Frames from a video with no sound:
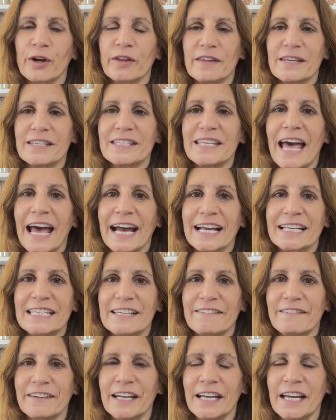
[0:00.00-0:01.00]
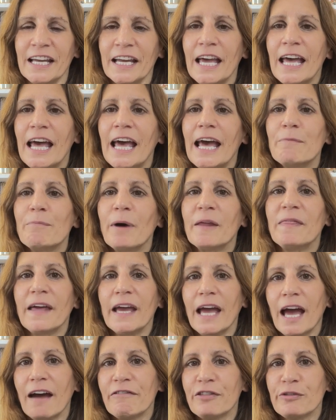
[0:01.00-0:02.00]
this activity, but they
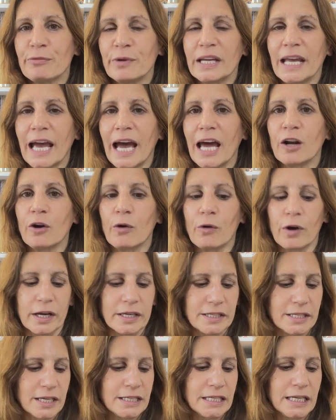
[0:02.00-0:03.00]
have 3 categories. It's